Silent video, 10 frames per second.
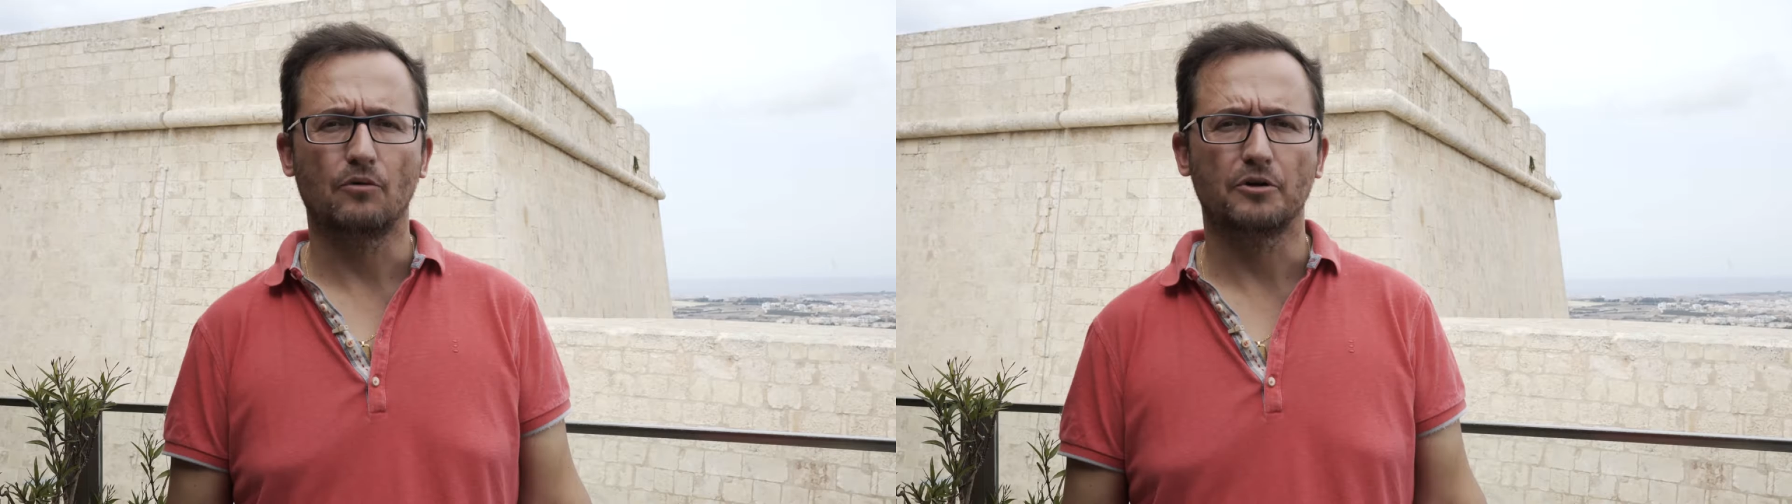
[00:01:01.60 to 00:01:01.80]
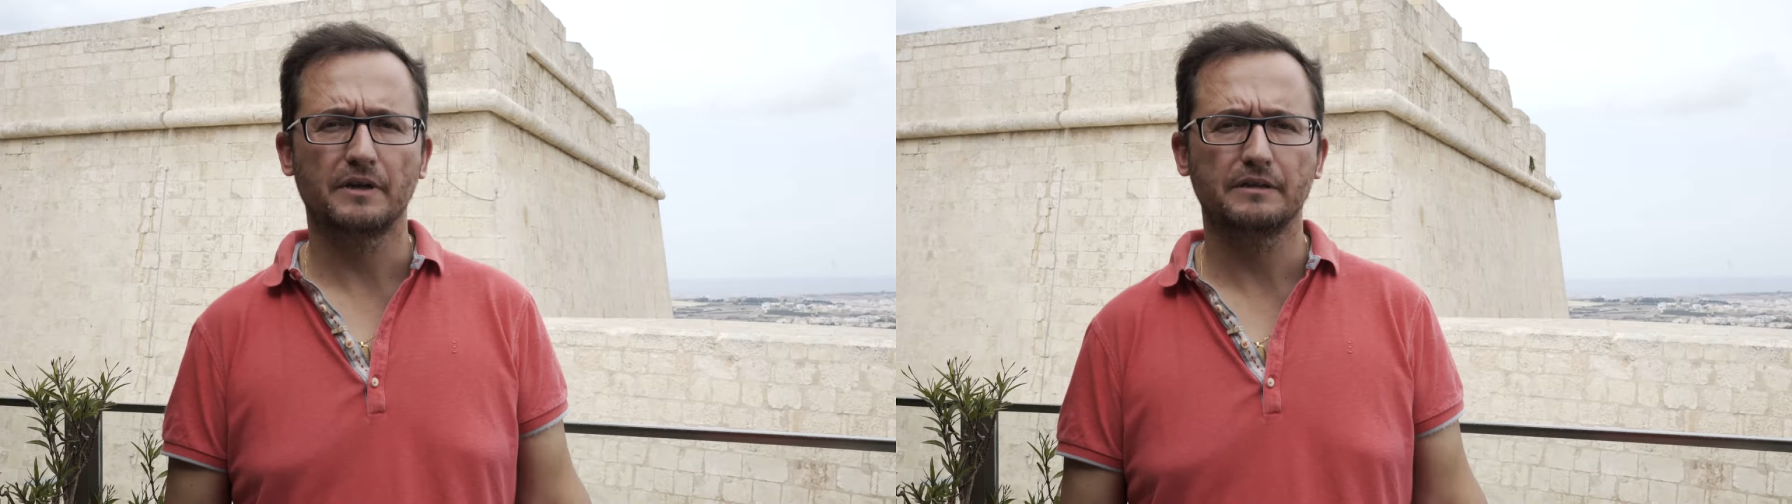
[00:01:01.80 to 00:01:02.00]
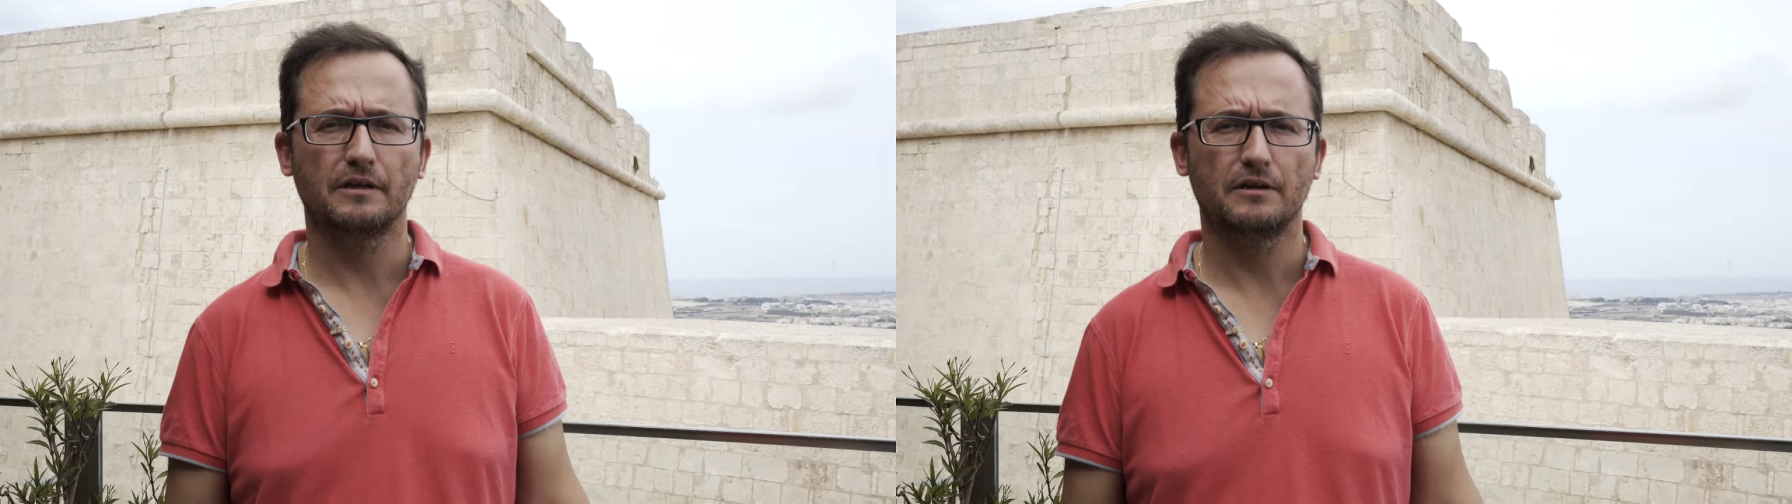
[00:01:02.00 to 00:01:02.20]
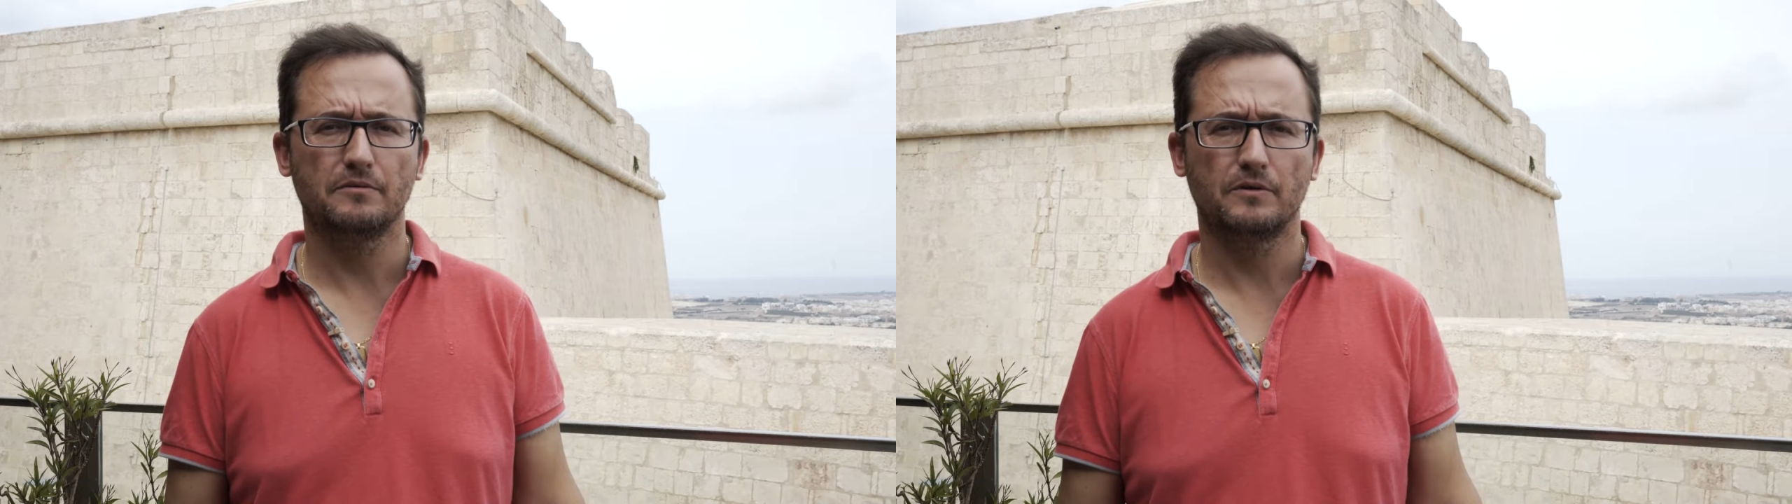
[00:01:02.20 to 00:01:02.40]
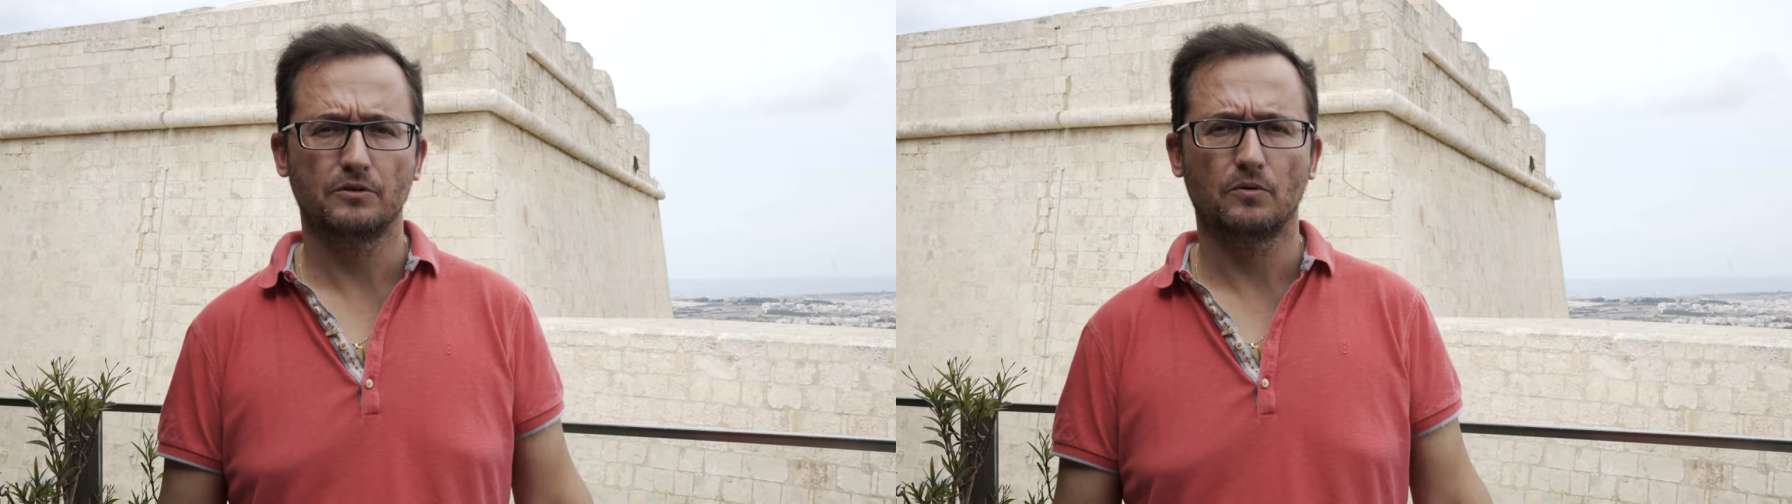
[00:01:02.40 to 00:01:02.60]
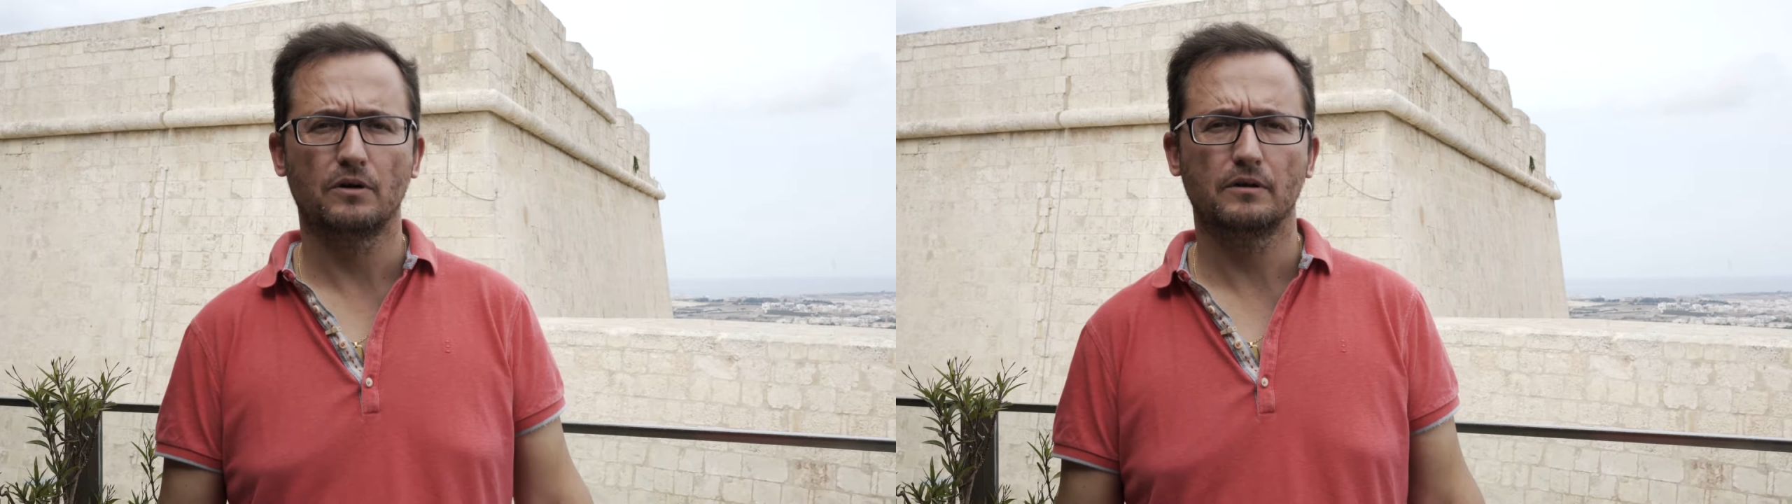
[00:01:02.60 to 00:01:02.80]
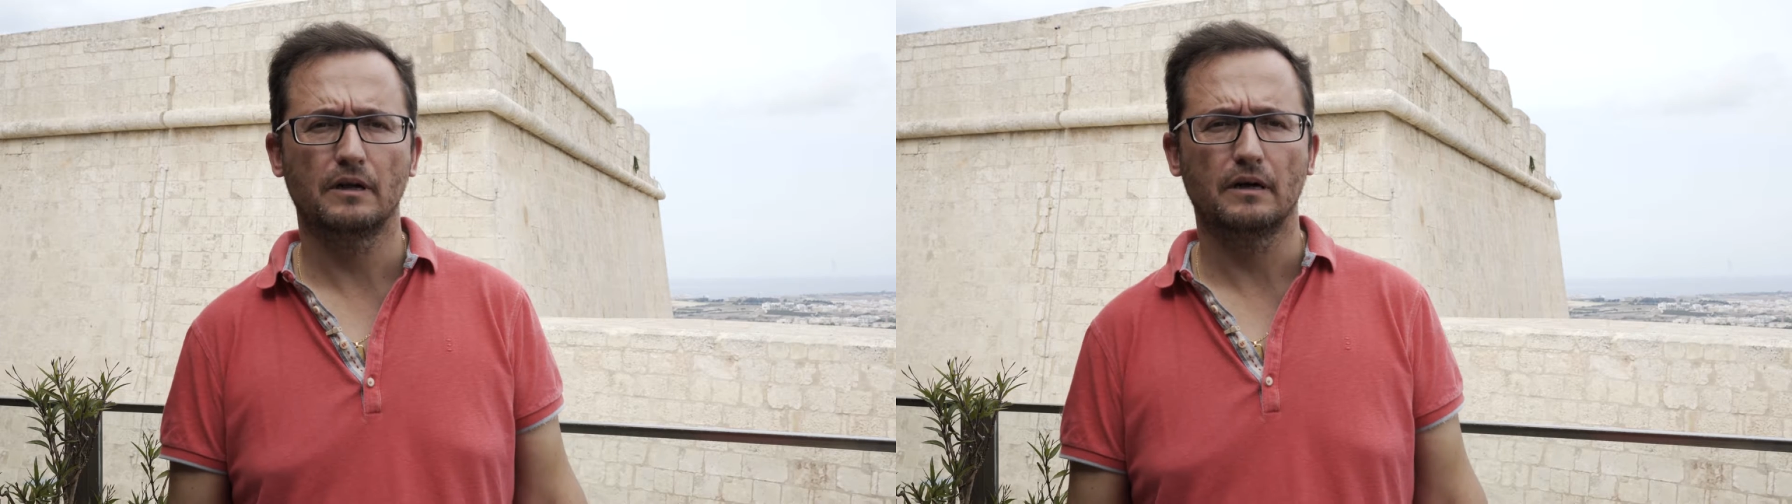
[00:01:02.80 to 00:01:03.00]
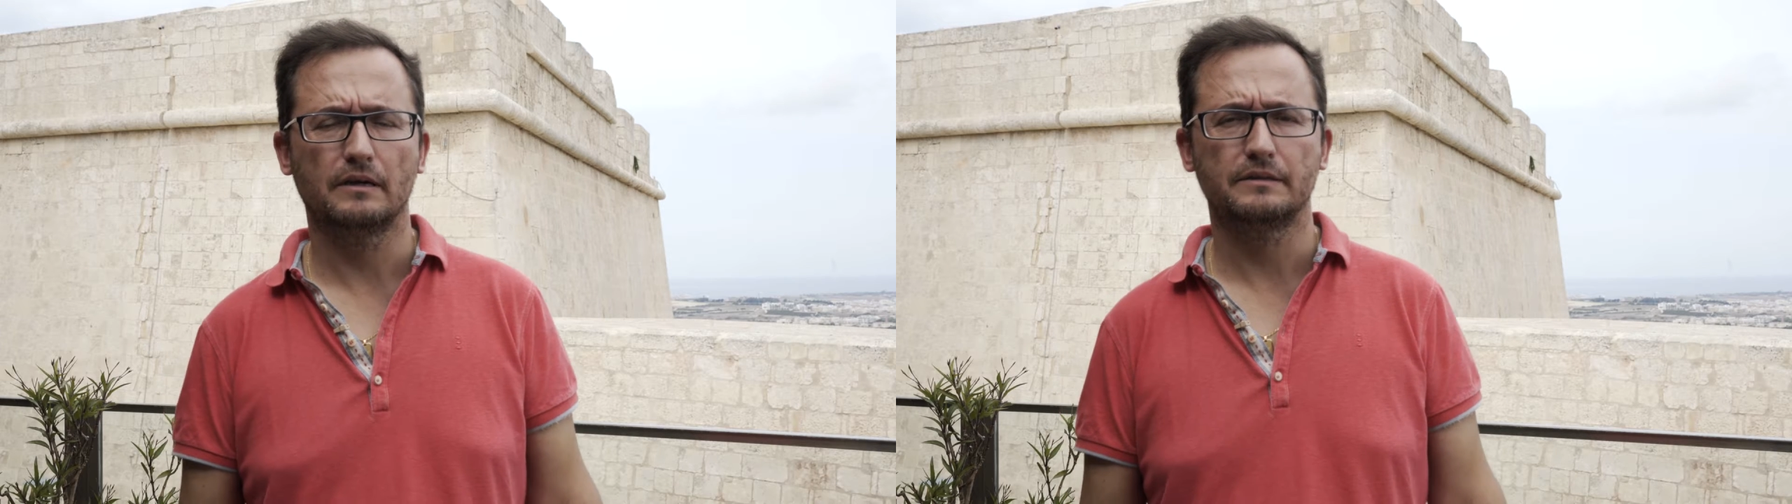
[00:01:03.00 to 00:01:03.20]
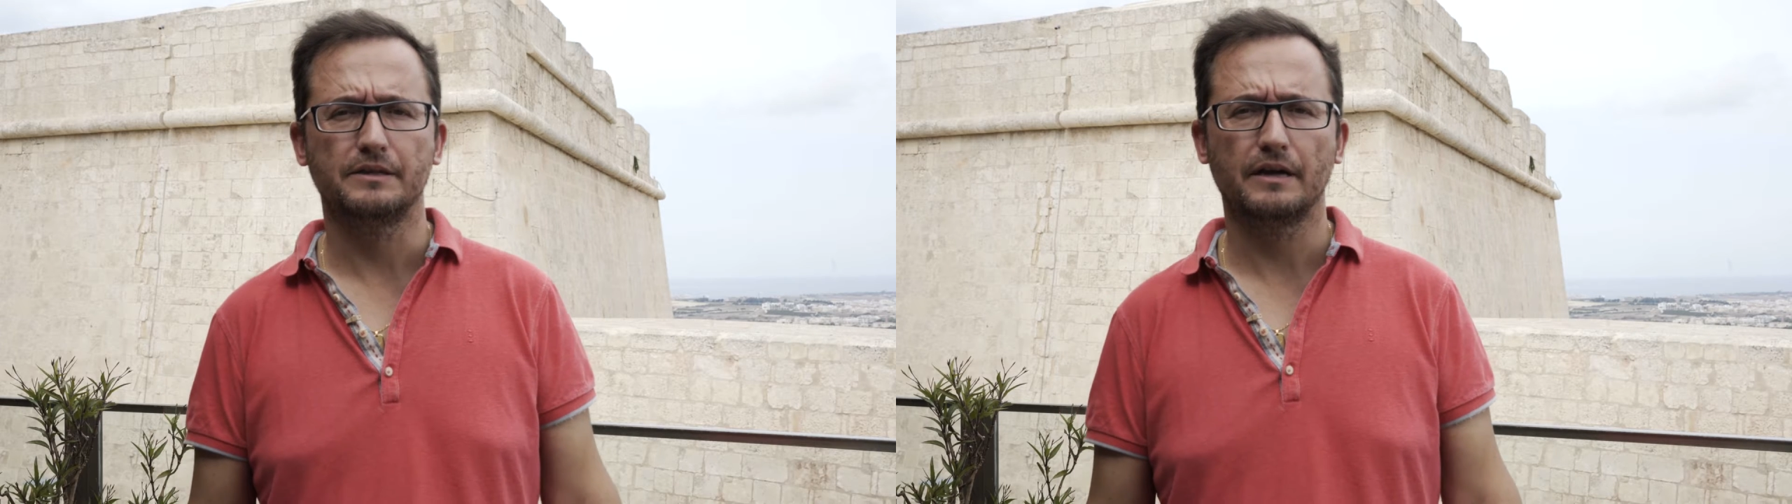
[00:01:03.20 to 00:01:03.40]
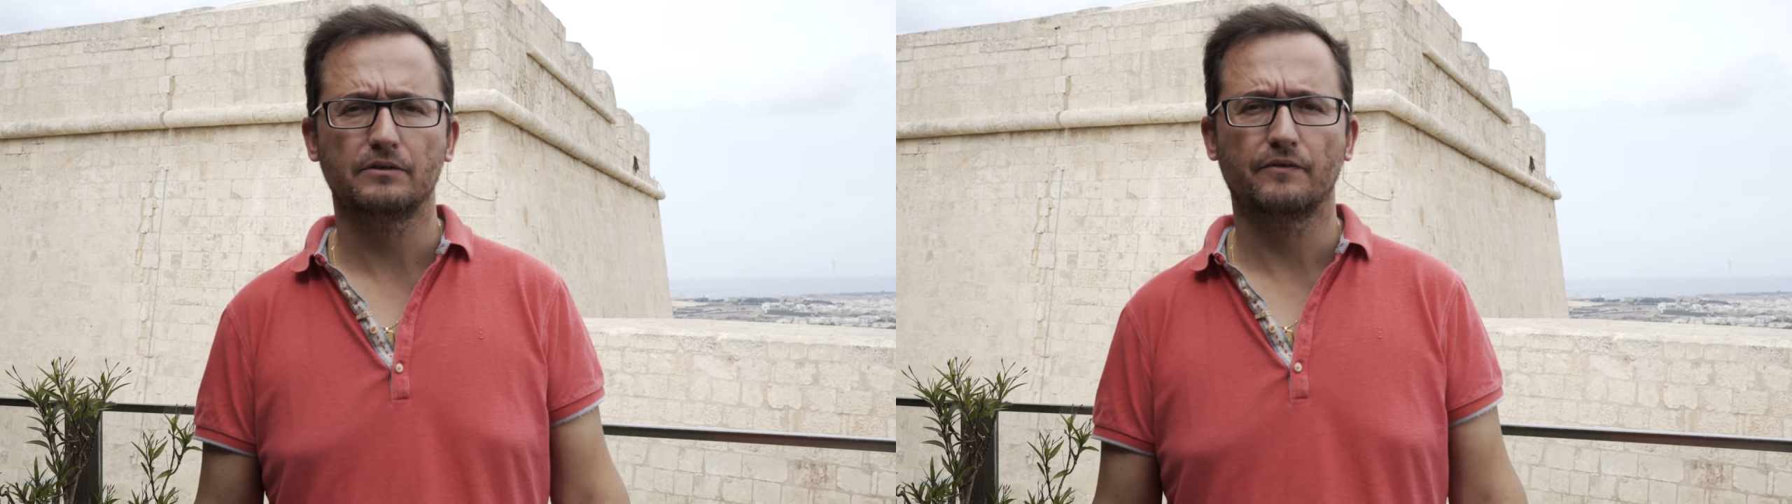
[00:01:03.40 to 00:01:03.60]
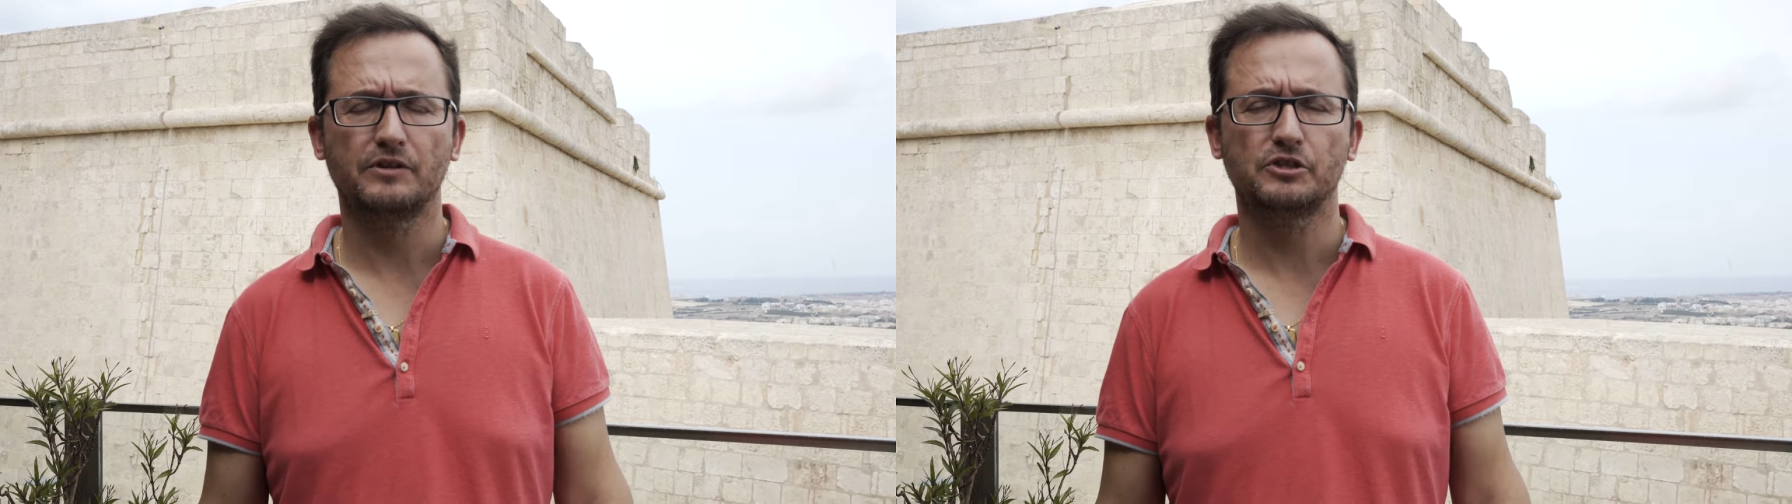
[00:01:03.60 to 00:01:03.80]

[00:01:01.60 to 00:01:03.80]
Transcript: Our main deliverable at the end of